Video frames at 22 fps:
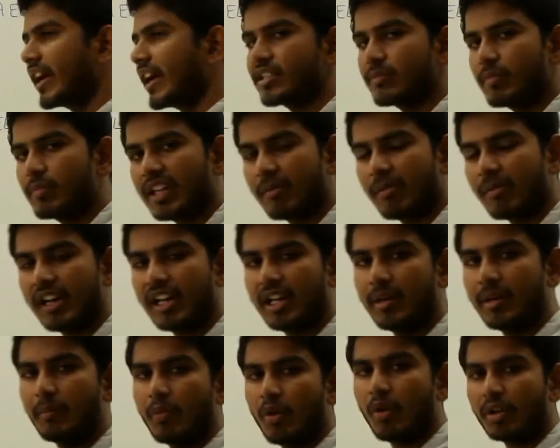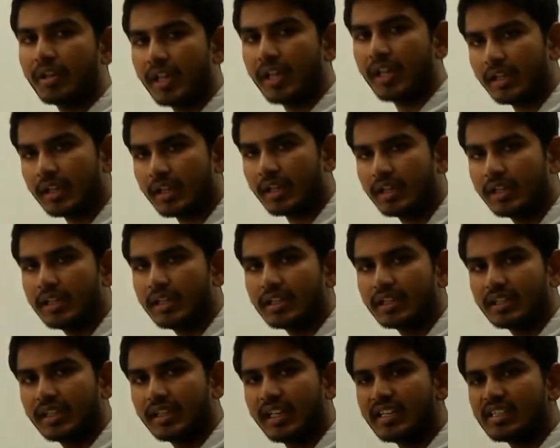has become an important
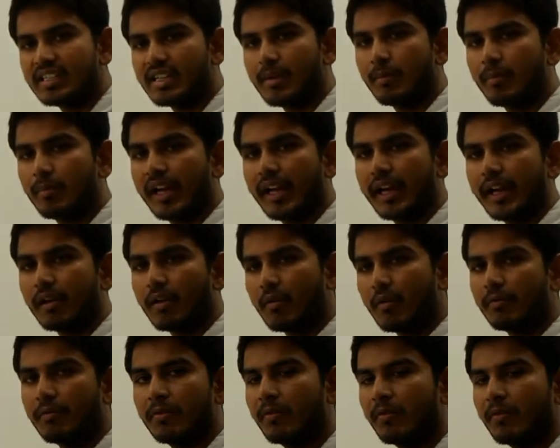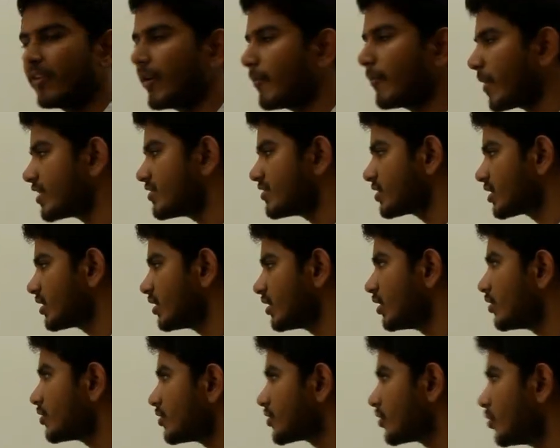key supplier of weapons.
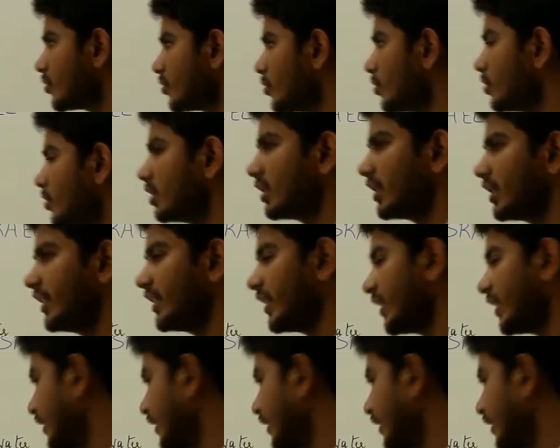So it